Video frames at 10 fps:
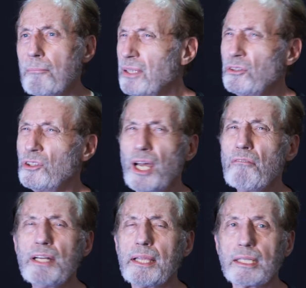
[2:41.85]
This is
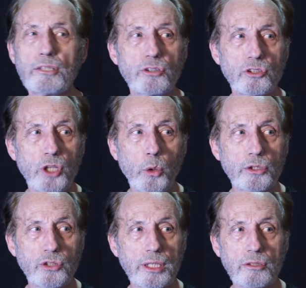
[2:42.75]
everything. This is
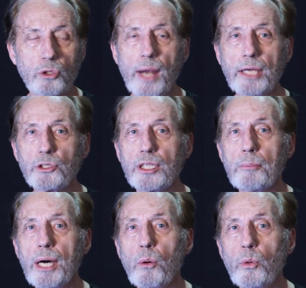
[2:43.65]
noticing direction
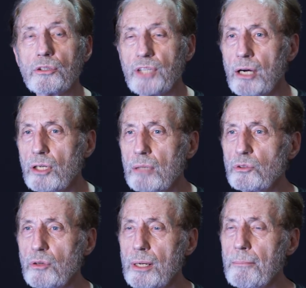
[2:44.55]
about where sound
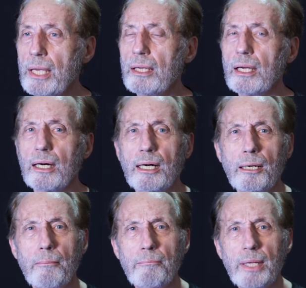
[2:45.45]
comes from.
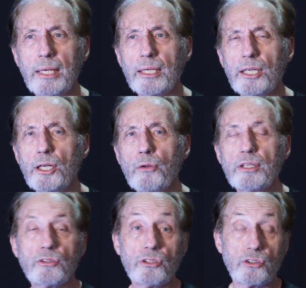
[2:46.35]

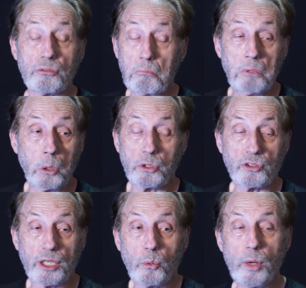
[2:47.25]
This is
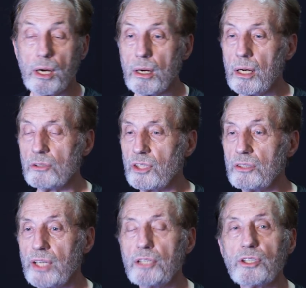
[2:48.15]
noticing where a
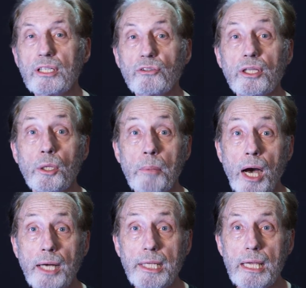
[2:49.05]
sensation is in their
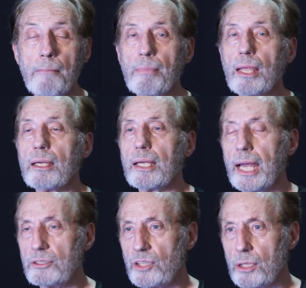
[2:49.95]
body,
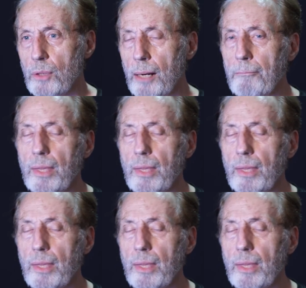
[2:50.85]
etc.